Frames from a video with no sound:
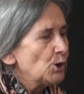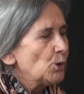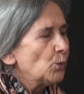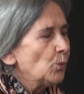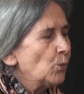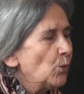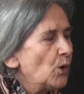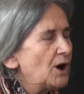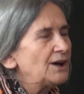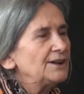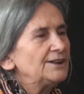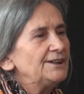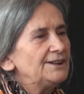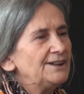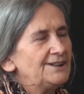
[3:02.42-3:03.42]

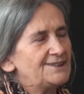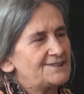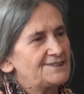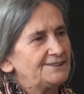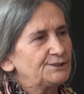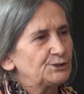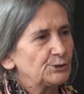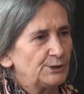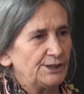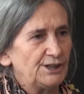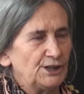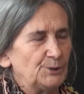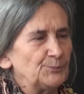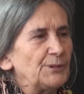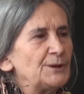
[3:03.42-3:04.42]
Why is it going
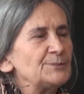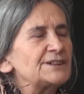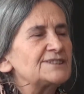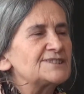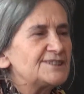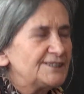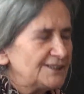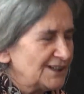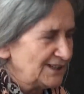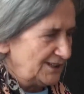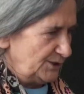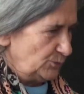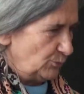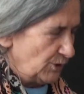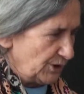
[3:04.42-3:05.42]
up? I'm
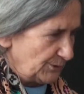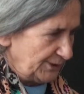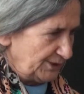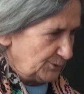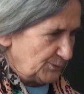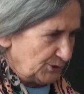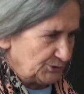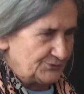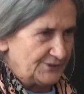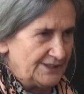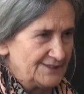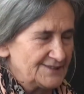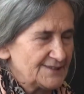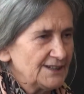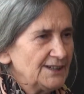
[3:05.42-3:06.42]
exceedingly worried about it.